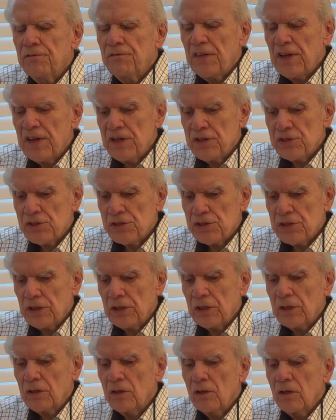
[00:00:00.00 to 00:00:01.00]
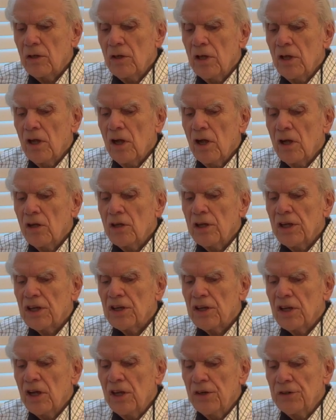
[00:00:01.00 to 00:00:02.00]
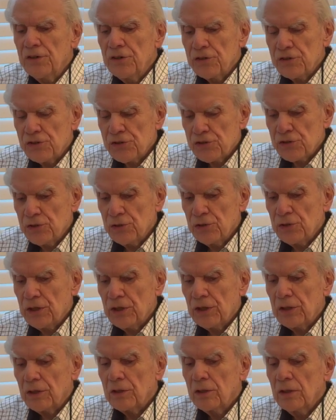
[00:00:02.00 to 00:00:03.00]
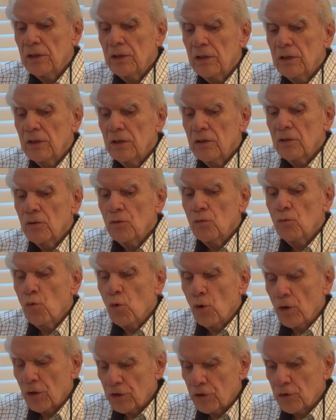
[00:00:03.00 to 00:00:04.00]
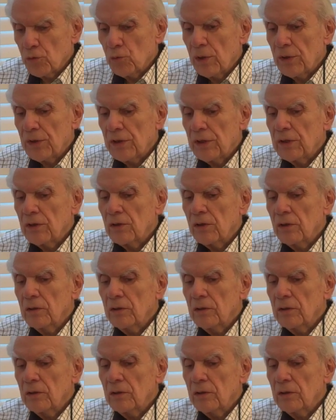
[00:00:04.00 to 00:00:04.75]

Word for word: faced it, understood it, worked with it